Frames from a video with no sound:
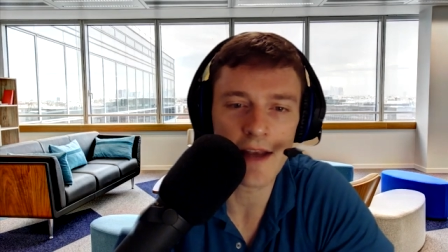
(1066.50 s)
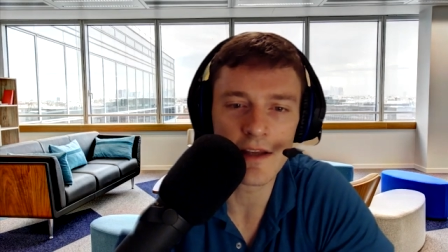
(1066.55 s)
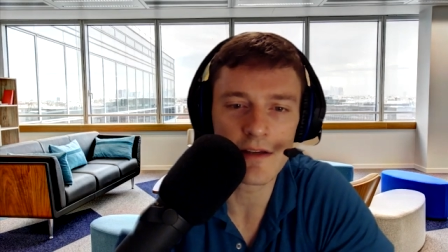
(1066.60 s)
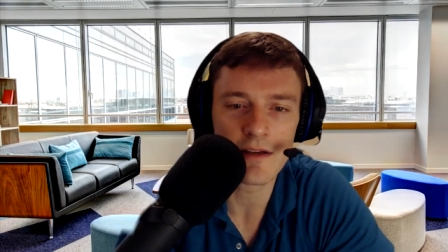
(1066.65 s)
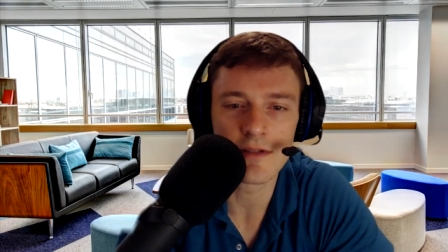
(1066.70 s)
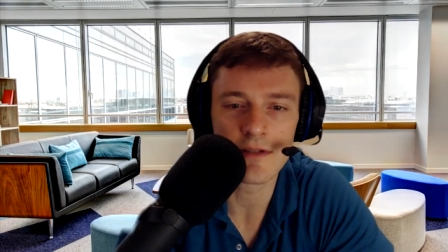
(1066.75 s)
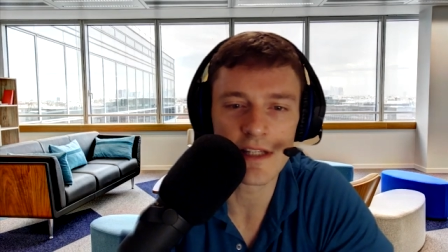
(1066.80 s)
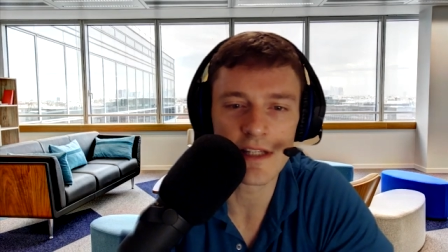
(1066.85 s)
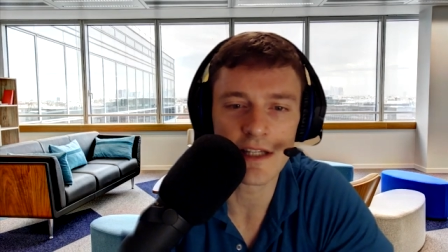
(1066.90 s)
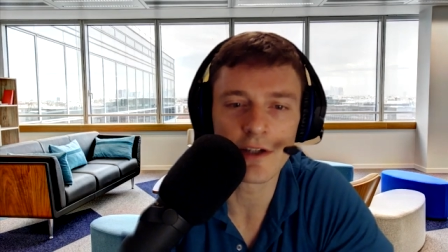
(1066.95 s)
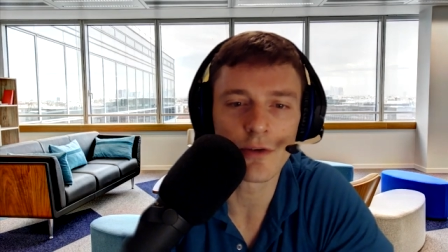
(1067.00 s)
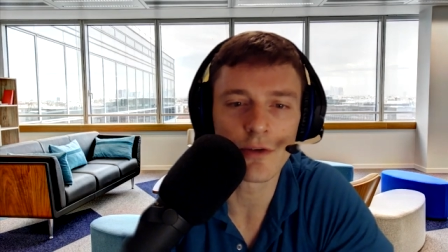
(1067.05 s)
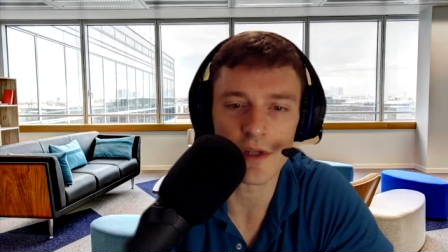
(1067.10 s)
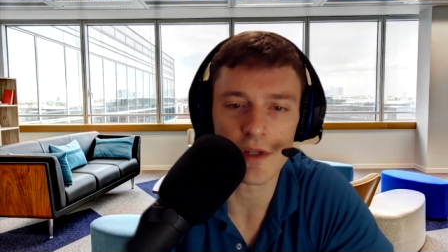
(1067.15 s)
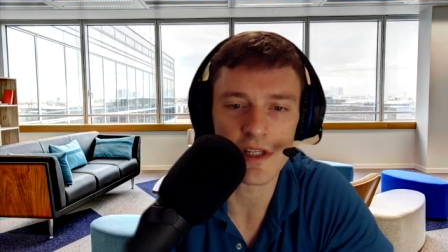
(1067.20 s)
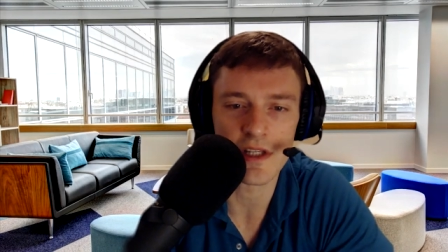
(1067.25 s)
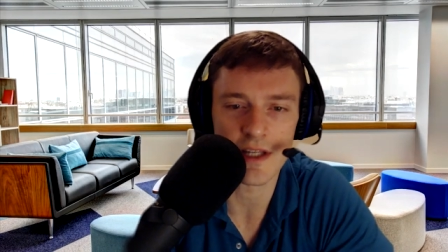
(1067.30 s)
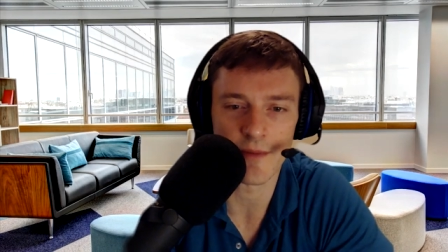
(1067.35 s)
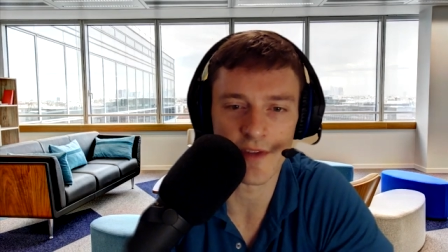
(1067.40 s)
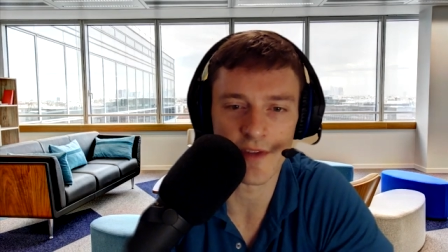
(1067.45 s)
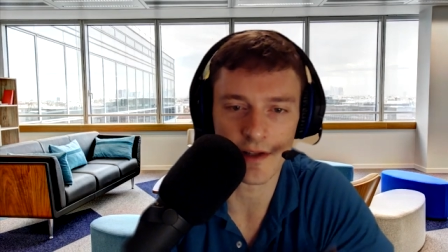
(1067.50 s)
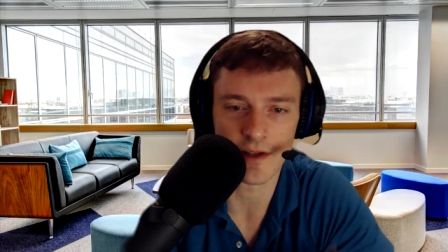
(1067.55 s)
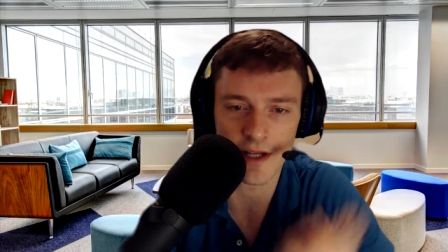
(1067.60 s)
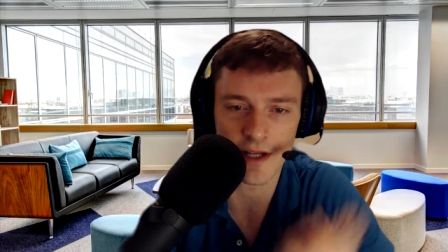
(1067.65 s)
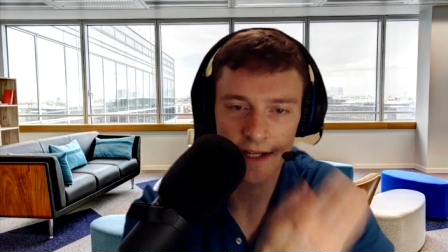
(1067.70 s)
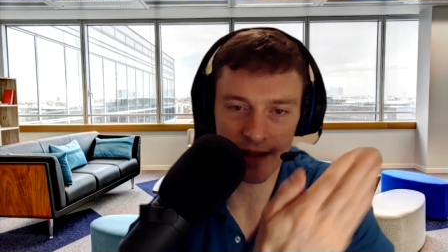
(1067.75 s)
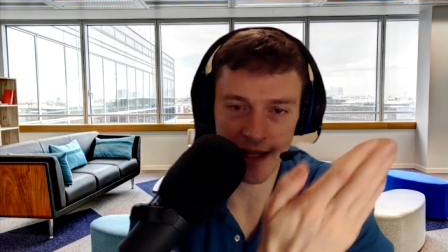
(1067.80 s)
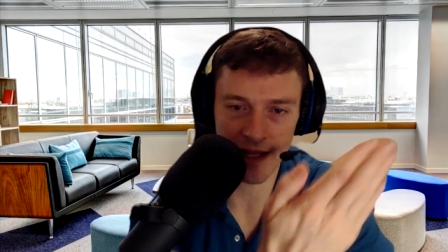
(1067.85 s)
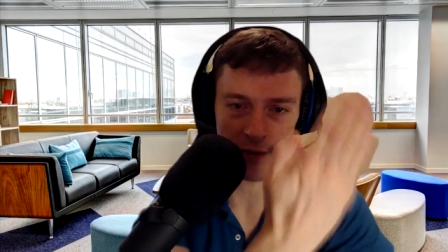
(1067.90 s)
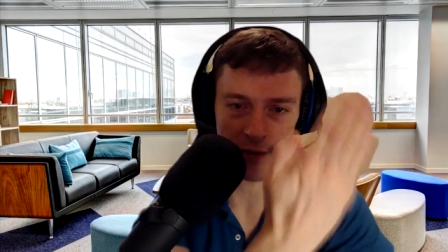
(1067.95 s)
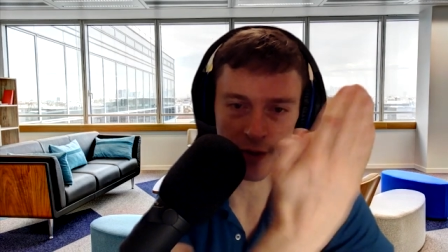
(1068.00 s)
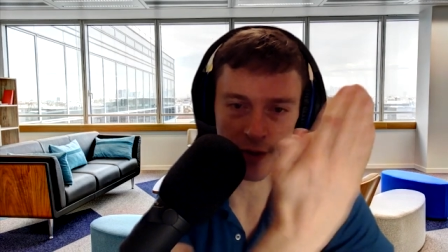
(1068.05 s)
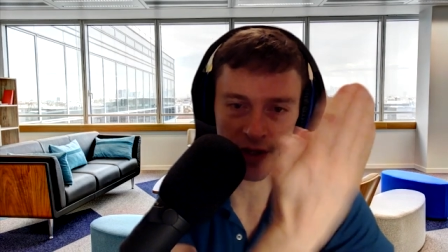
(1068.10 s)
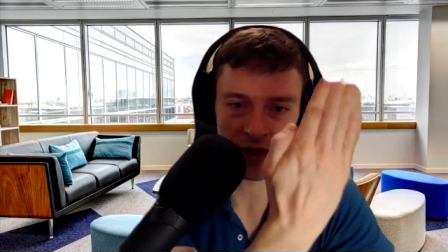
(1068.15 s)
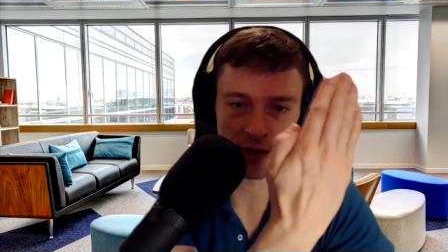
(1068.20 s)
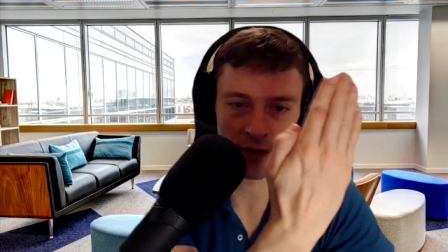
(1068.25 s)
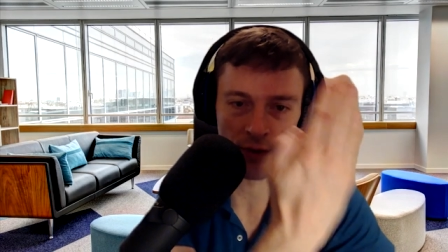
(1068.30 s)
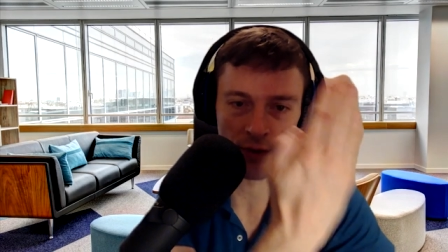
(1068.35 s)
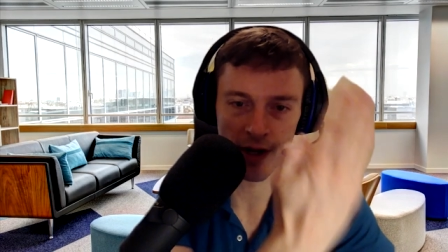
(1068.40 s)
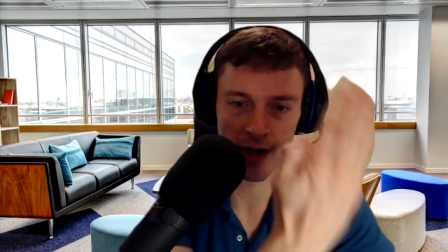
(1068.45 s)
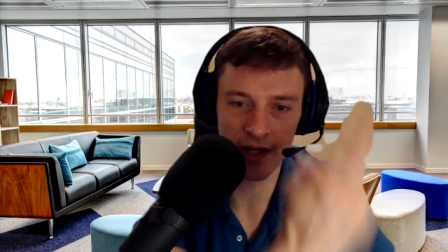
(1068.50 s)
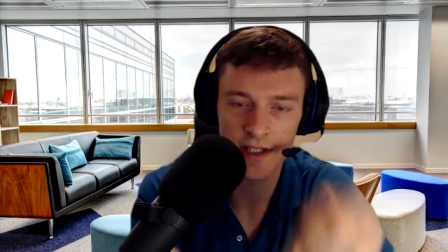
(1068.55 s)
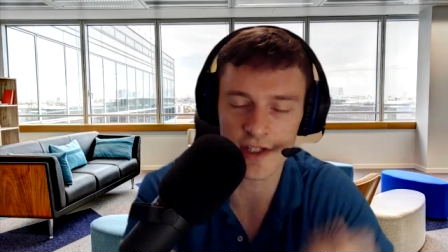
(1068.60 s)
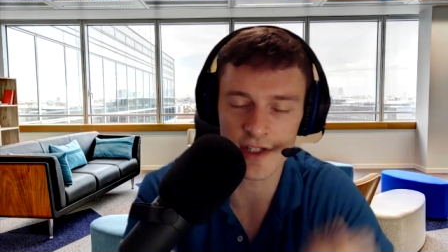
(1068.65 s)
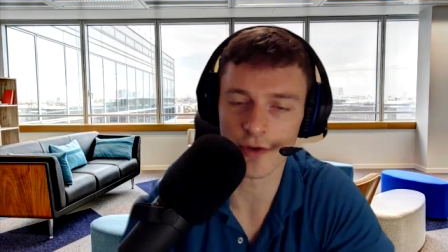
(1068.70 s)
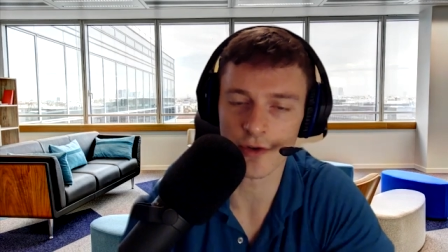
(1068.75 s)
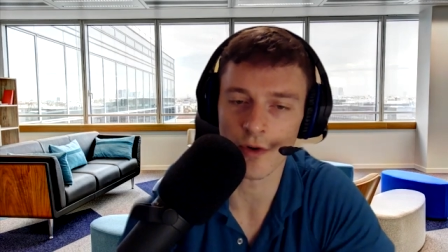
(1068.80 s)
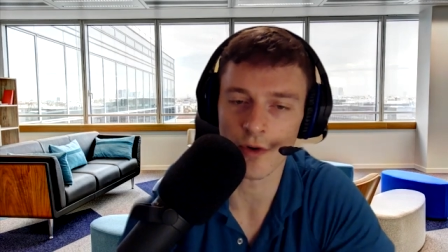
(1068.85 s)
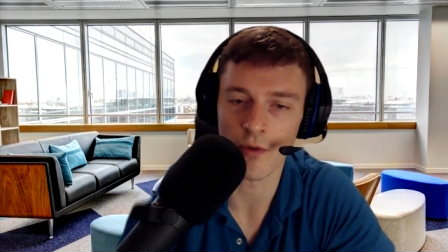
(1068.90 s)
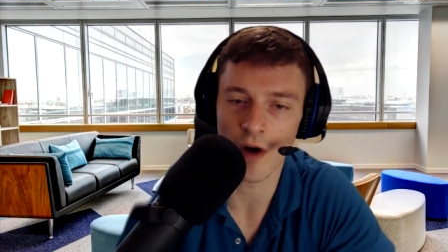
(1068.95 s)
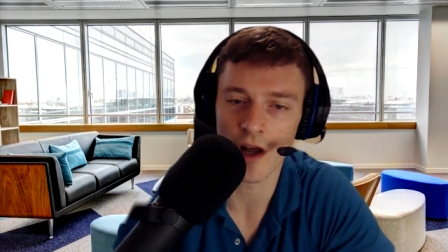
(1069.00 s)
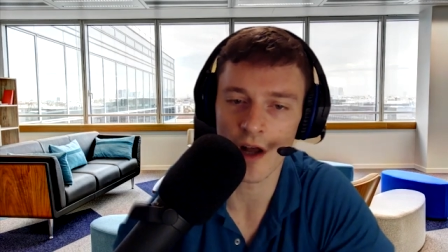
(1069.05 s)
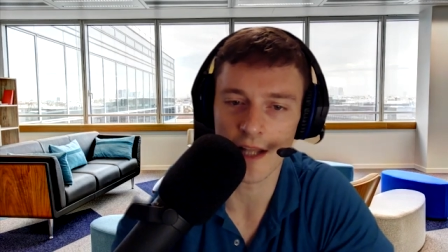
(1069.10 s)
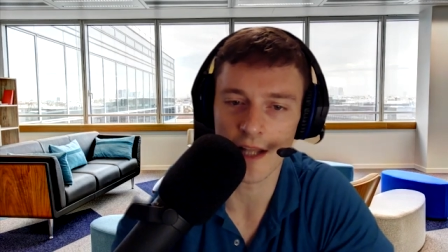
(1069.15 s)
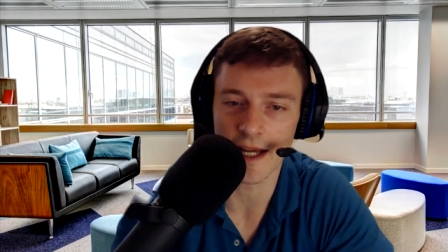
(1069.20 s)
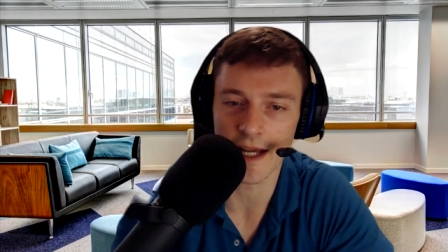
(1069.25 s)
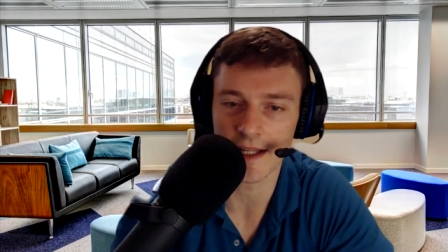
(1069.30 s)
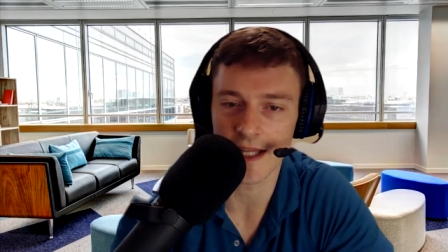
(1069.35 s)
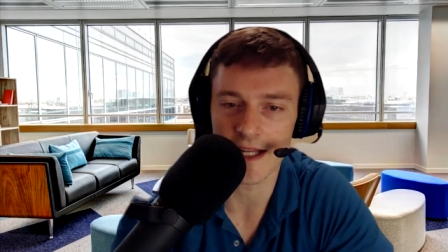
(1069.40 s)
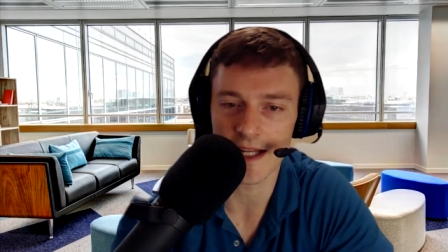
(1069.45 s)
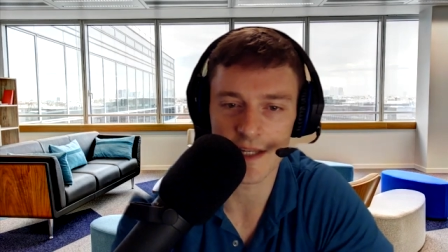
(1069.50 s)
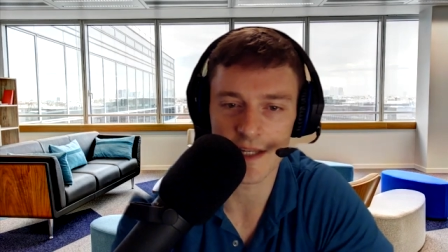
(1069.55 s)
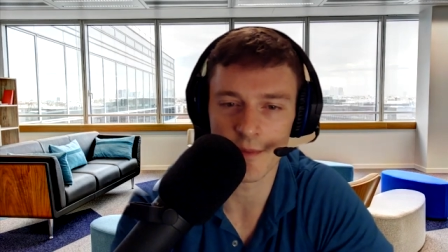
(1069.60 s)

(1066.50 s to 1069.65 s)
deal with something like that when you run into a wall like that?